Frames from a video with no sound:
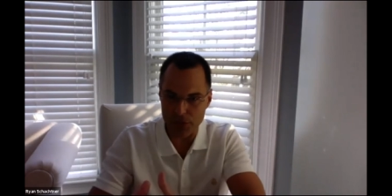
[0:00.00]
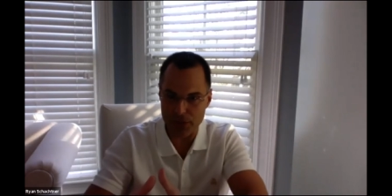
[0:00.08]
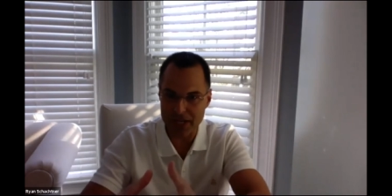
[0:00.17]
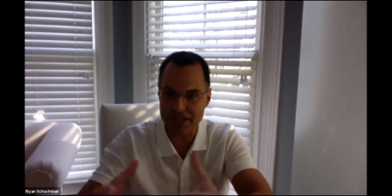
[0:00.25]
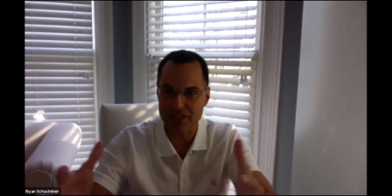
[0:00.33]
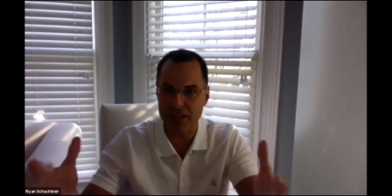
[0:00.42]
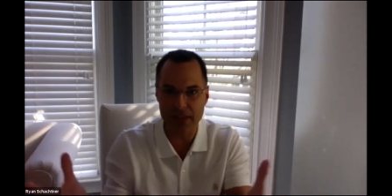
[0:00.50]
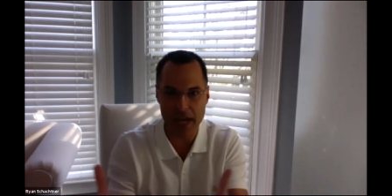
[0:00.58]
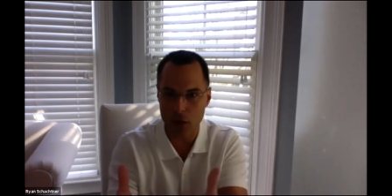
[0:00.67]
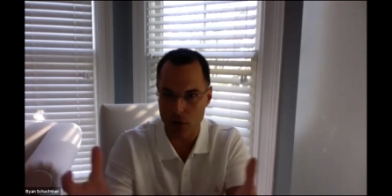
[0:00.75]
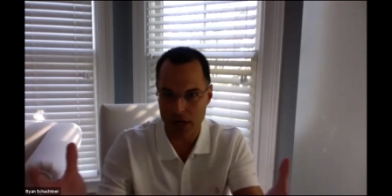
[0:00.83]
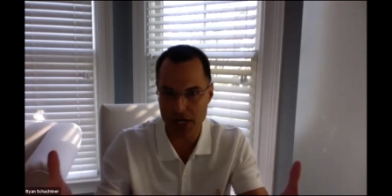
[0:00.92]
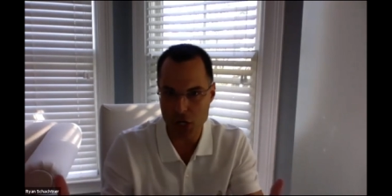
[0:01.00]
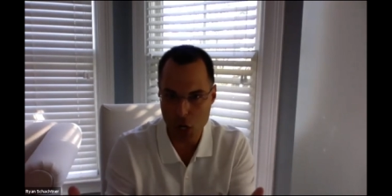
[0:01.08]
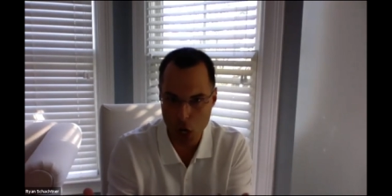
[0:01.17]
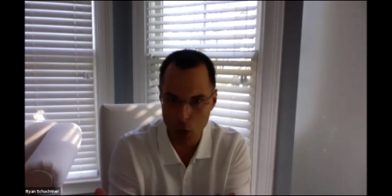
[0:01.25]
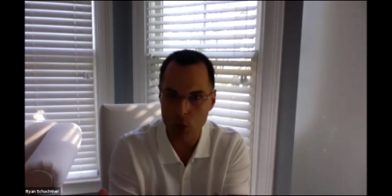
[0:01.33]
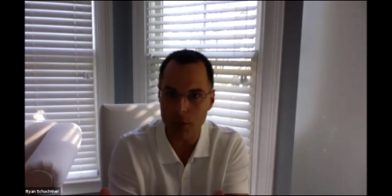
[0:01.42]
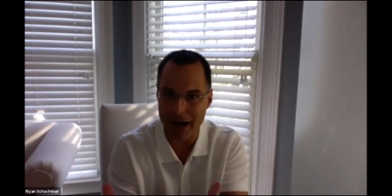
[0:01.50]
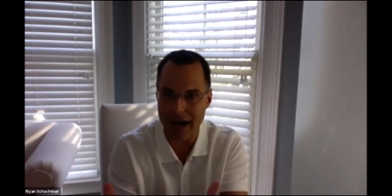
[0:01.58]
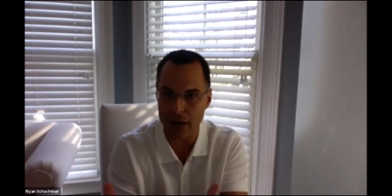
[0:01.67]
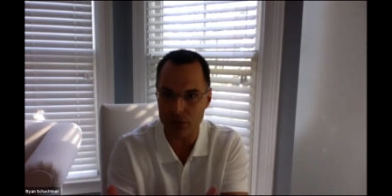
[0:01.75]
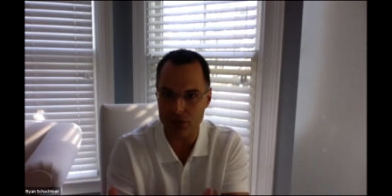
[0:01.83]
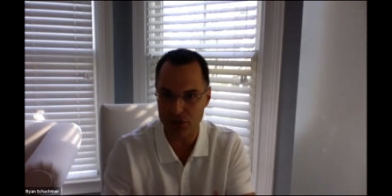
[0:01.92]
things that they already know
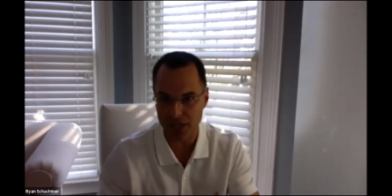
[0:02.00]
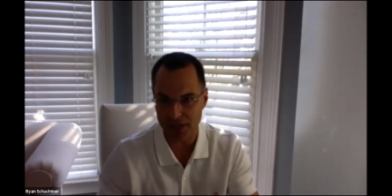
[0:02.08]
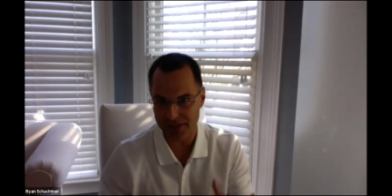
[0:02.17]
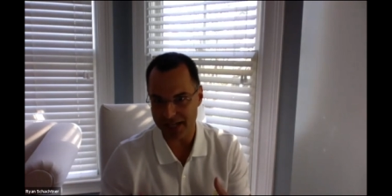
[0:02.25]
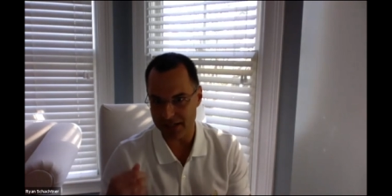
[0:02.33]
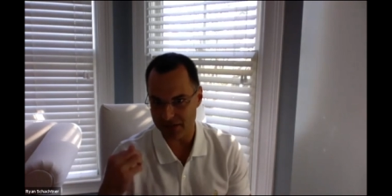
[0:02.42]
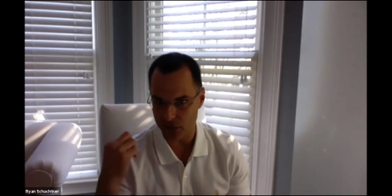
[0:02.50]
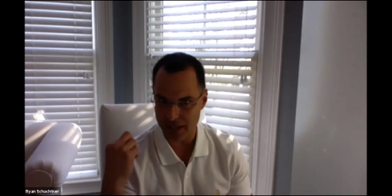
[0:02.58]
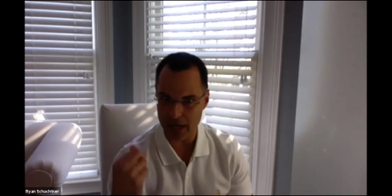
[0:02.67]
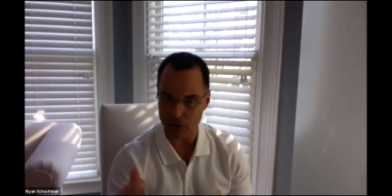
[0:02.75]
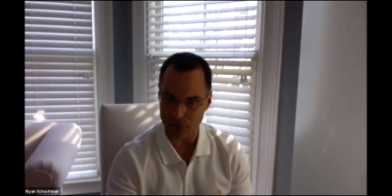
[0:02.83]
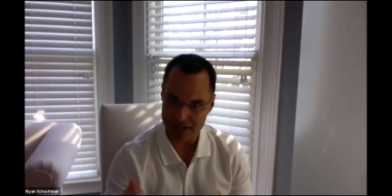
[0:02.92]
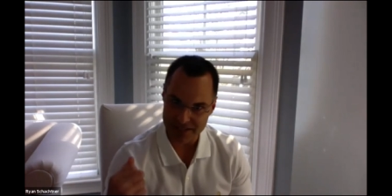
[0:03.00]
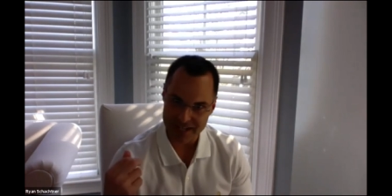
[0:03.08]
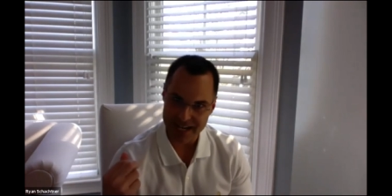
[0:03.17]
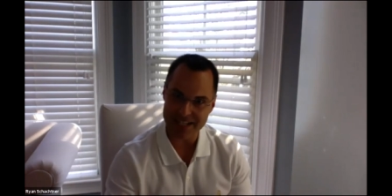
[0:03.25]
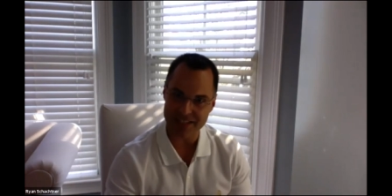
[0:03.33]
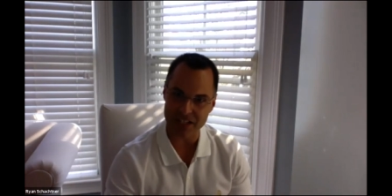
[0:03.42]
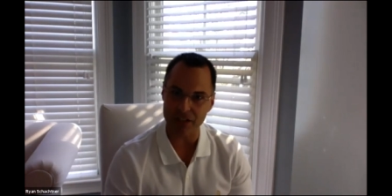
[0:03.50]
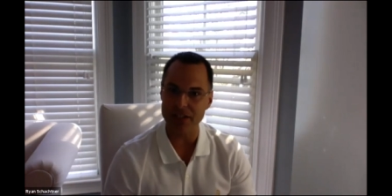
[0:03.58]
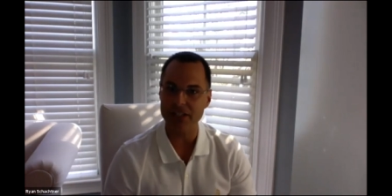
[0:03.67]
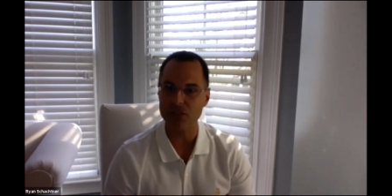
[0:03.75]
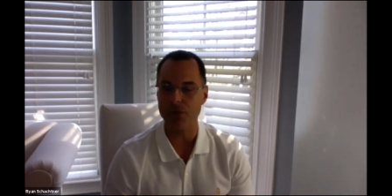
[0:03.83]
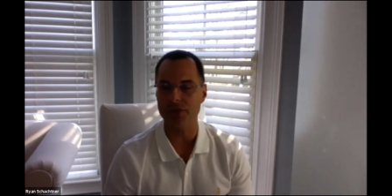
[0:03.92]
about, so that it resonates and
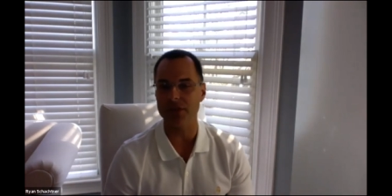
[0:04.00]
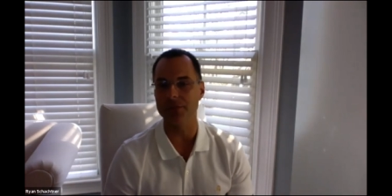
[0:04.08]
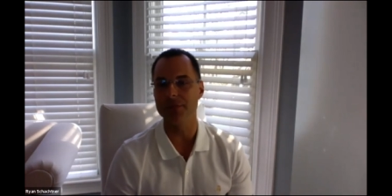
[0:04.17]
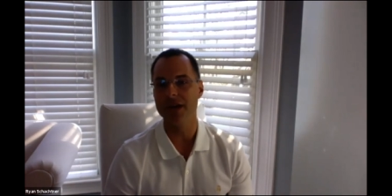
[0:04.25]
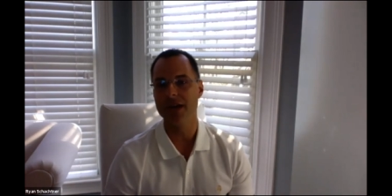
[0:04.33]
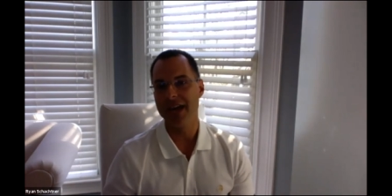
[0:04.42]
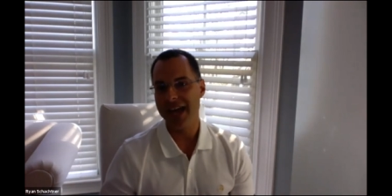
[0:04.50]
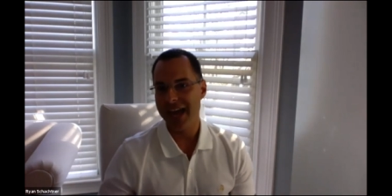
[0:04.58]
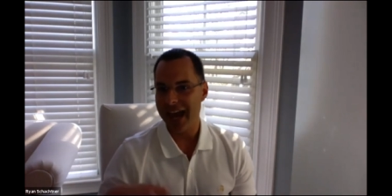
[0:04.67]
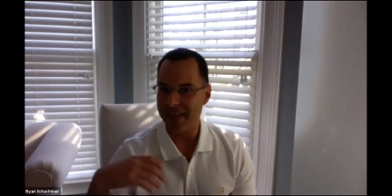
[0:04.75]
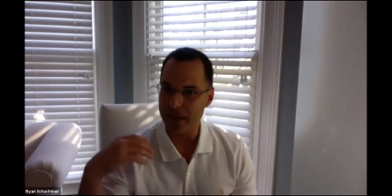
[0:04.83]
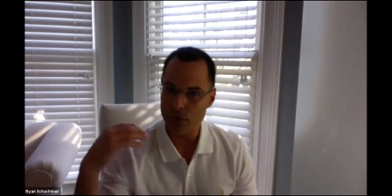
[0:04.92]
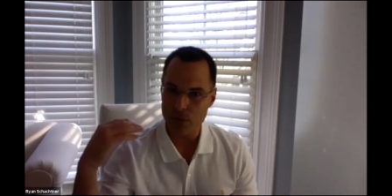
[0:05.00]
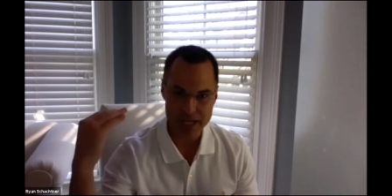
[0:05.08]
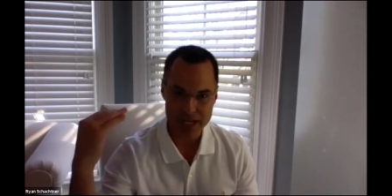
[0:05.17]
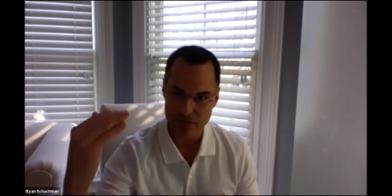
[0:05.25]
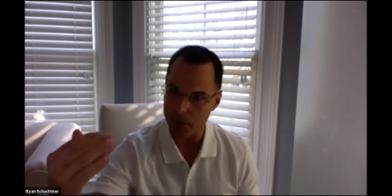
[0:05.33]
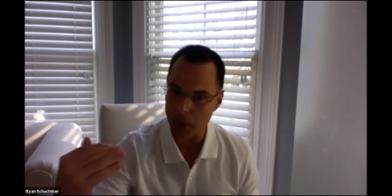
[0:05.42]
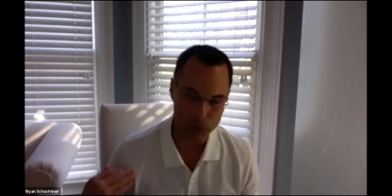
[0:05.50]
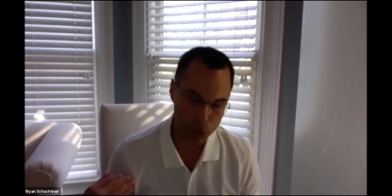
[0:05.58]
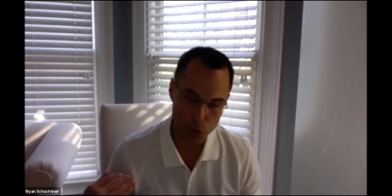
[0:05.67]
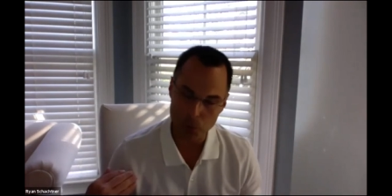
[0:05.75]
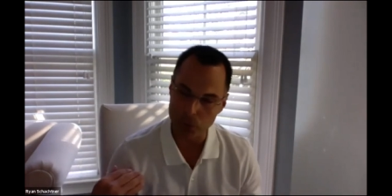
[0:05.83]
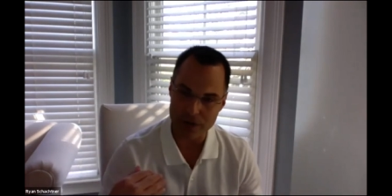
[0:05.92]
clicks with them. And then we give them a
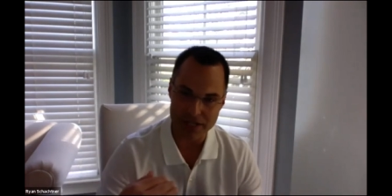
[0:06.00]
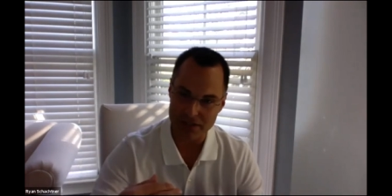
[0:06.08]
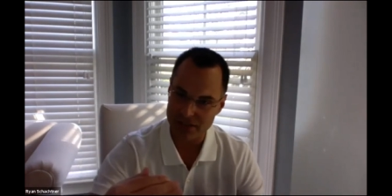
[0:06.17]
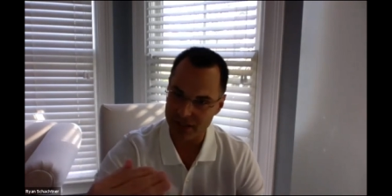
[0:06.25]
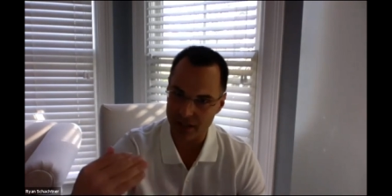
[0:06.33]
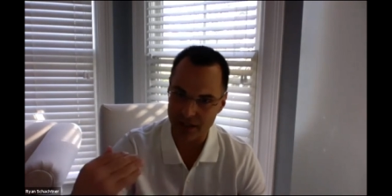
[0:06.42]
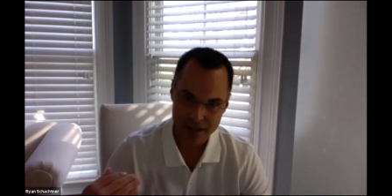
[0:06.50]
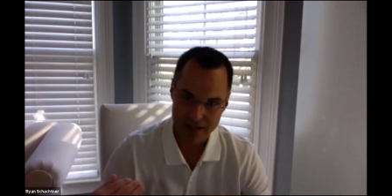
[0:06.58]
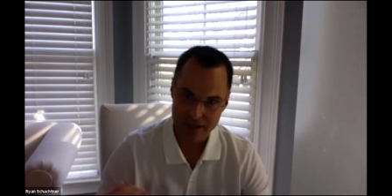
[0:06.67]
blueprint to